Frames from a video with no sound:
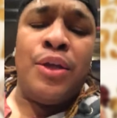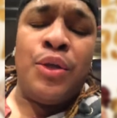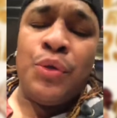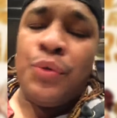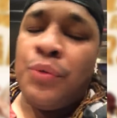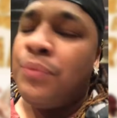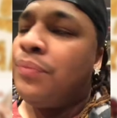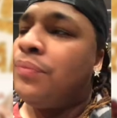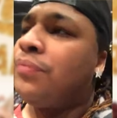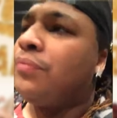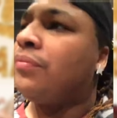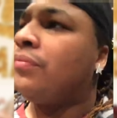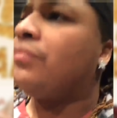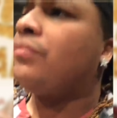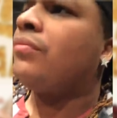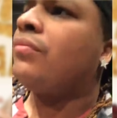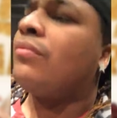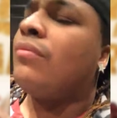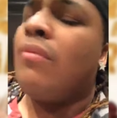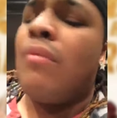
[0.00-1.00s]
you,
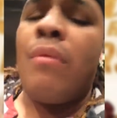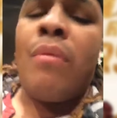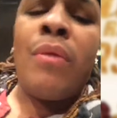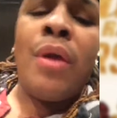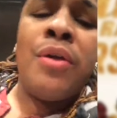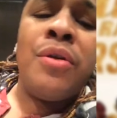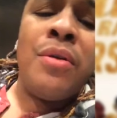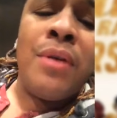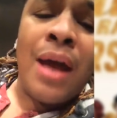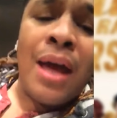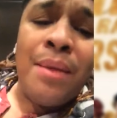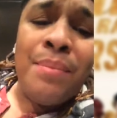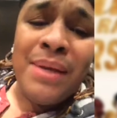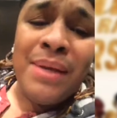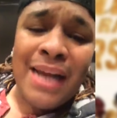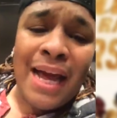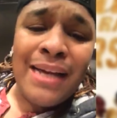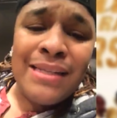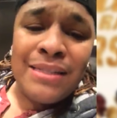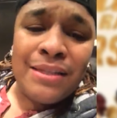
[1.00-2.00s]
you got to
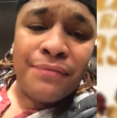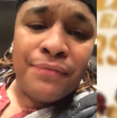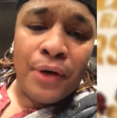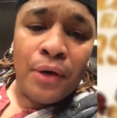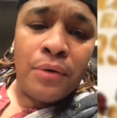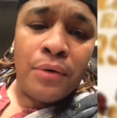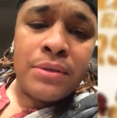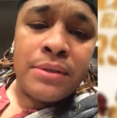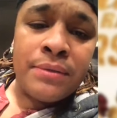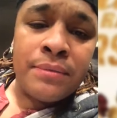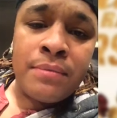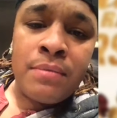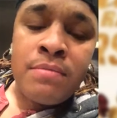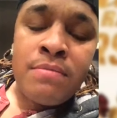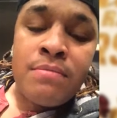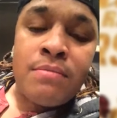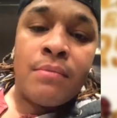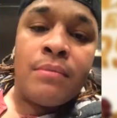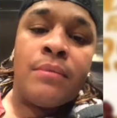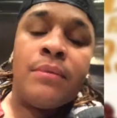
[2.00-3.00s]
be nice to folks.
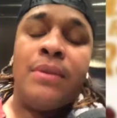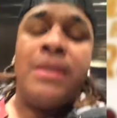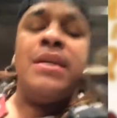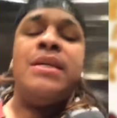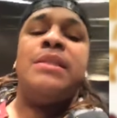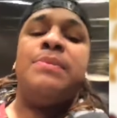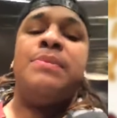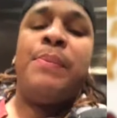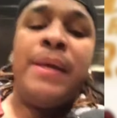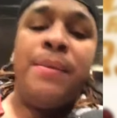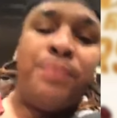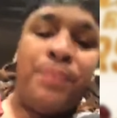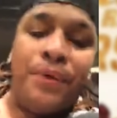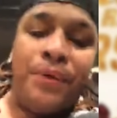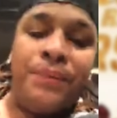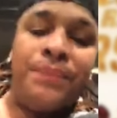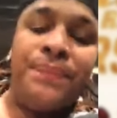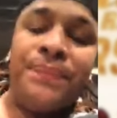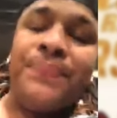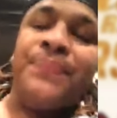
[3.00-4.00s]
These
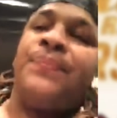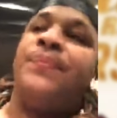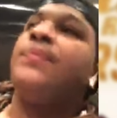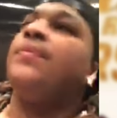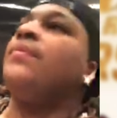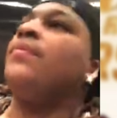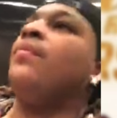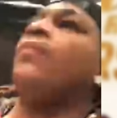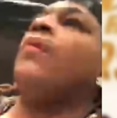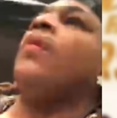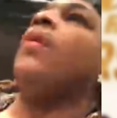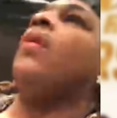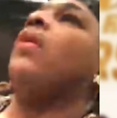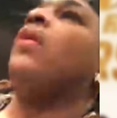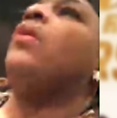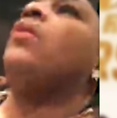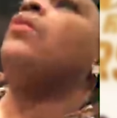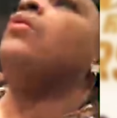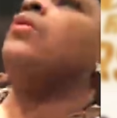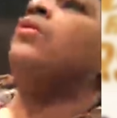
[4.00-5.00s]
people
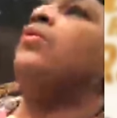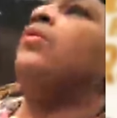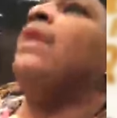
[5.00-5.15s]
do